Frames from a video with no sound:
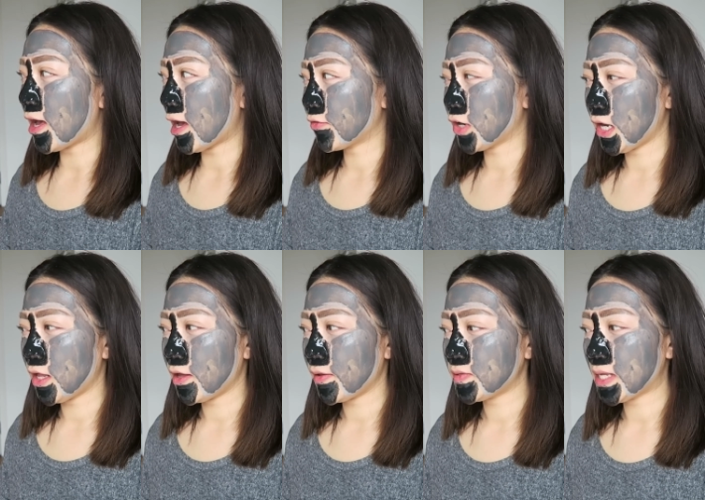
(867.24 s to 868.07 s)
I have
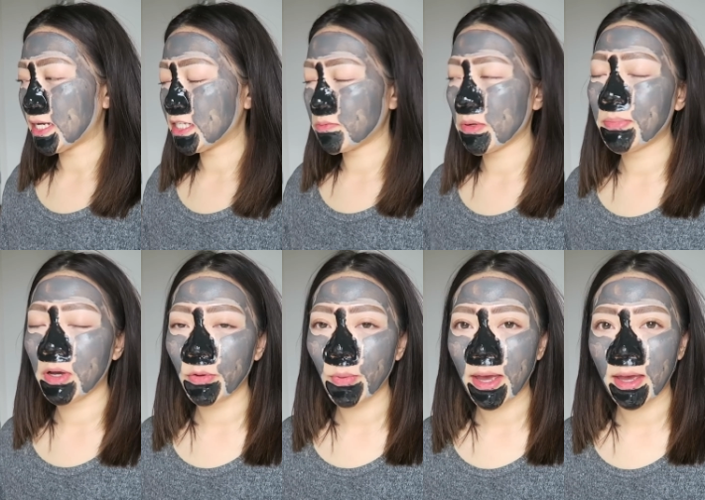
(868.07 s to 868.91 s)
clothes that need to be
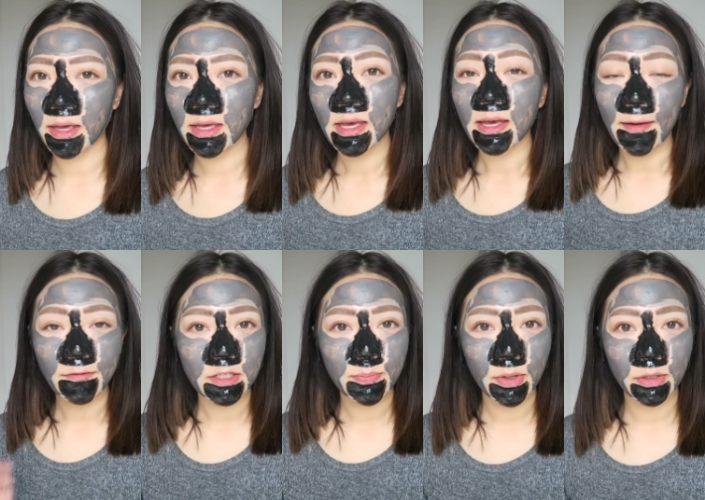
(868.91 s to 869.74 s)
put away.
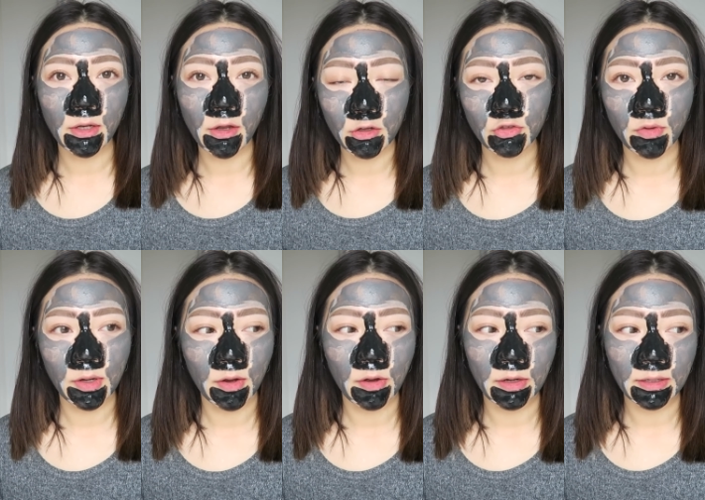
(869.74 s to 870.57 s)
I've just put the
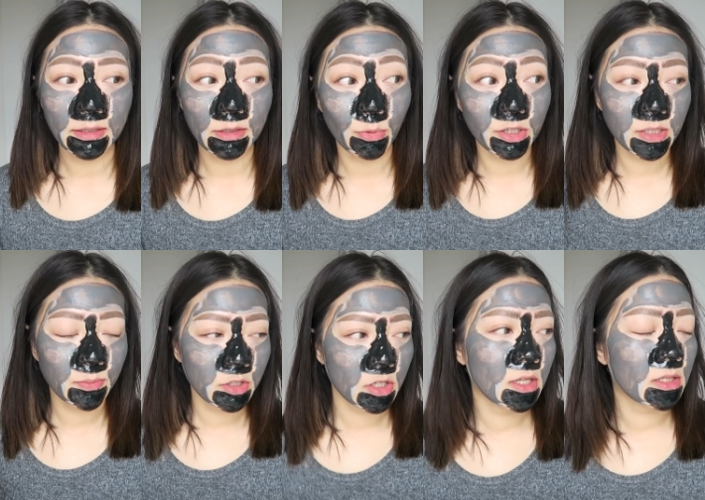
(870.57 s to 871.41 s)
laundry on, the washing
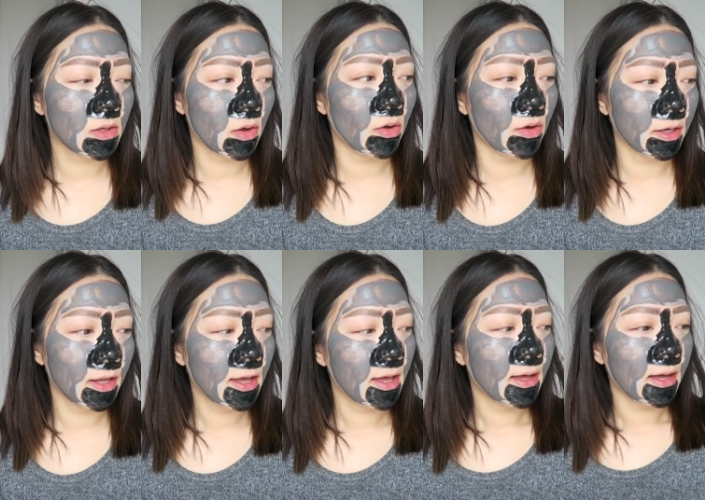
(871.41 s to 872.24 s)
machine's on.
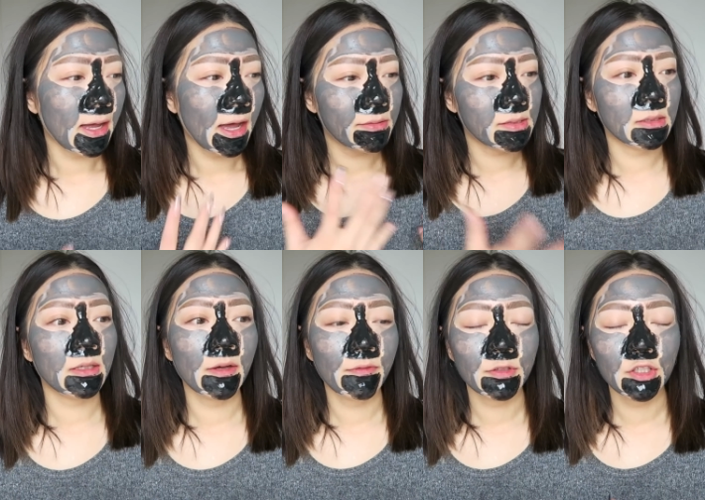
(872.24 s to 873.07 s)
I have
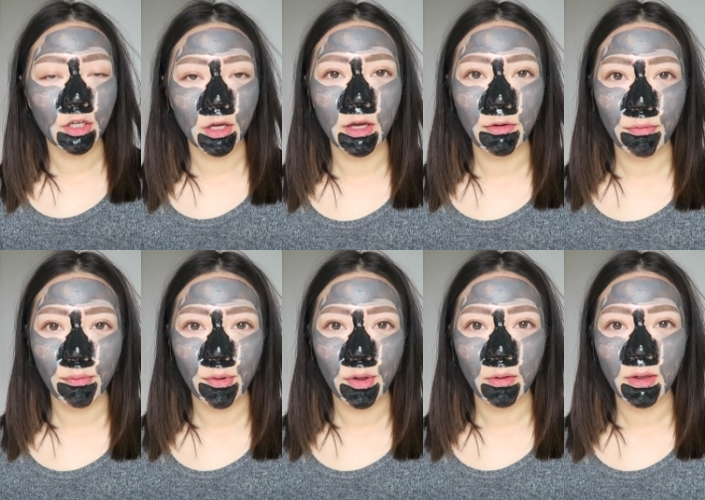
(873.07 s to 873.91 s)
stuff to go
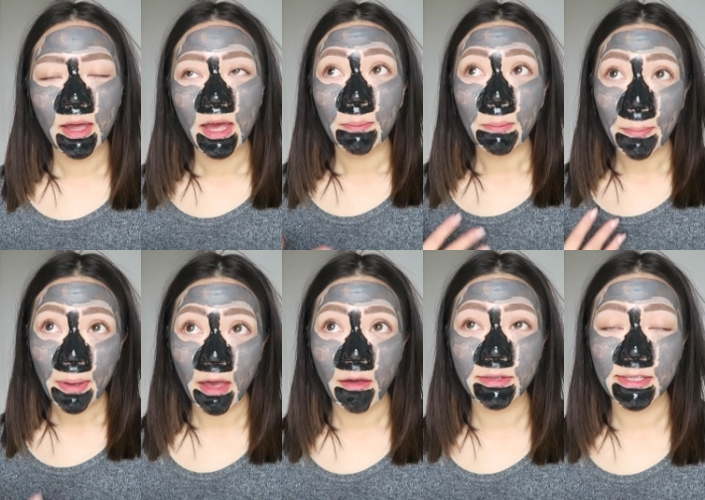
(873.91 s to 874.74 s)
through. My
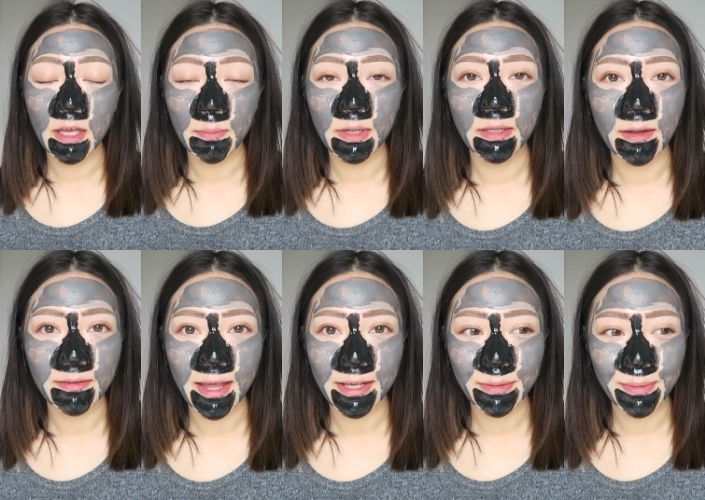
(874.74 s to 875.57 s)
parents are coming
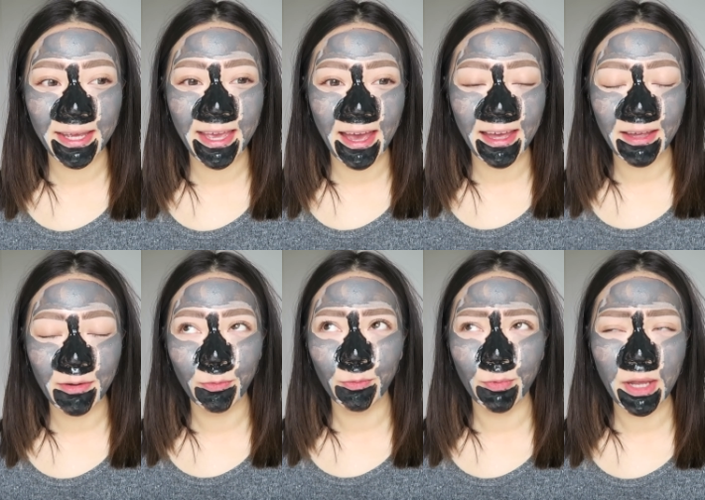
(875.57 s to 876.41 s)
down next weekend
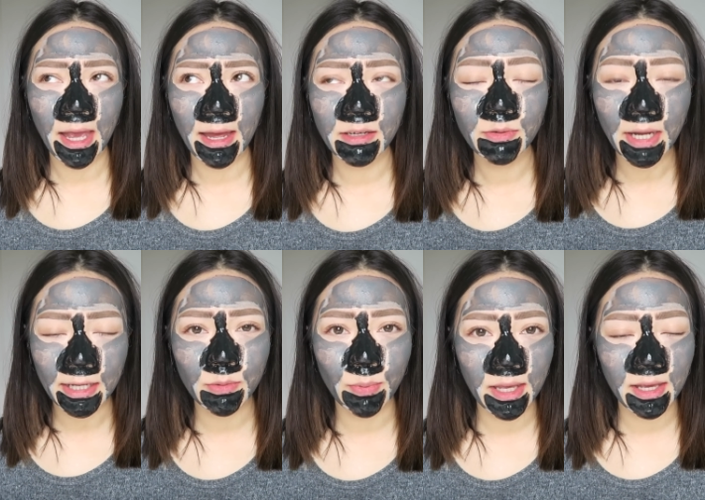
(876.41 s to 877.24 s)
weekend
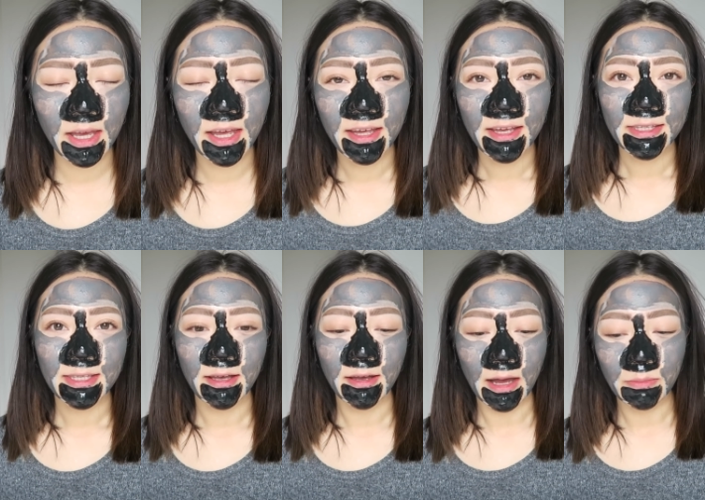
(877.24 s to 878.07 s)
next week
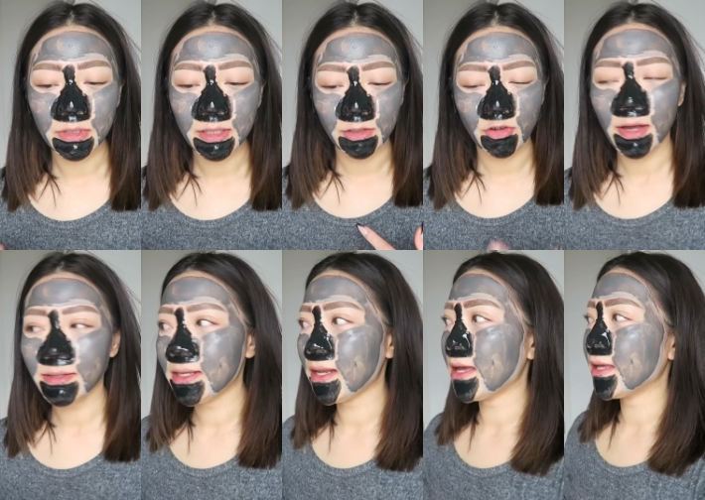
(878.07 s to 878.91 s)
so i'm just
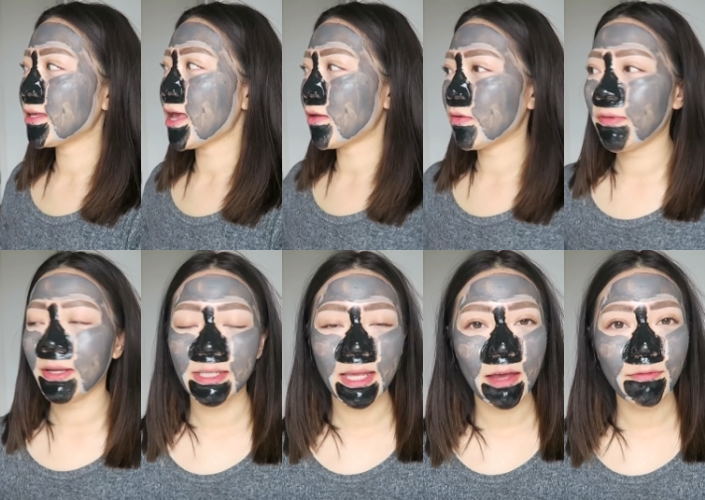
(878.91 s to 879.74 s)
trying to like get
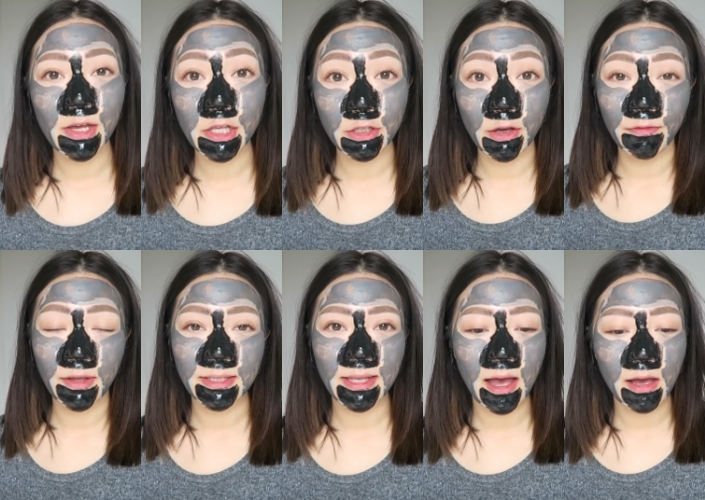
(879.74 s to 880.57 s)
everything together sort
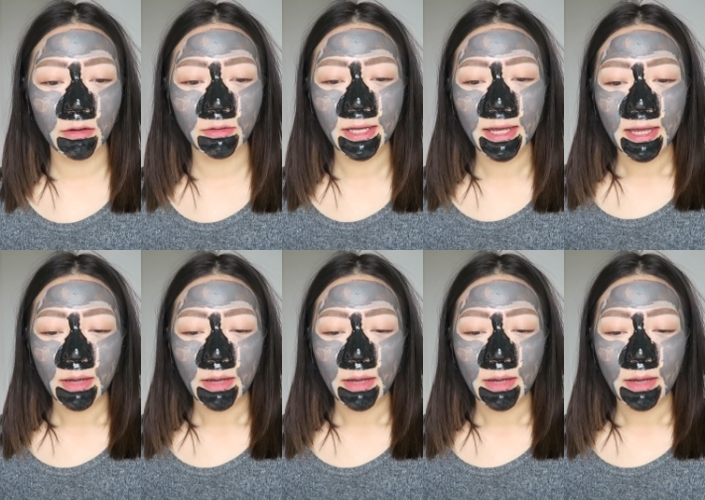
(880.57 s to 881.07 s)
things out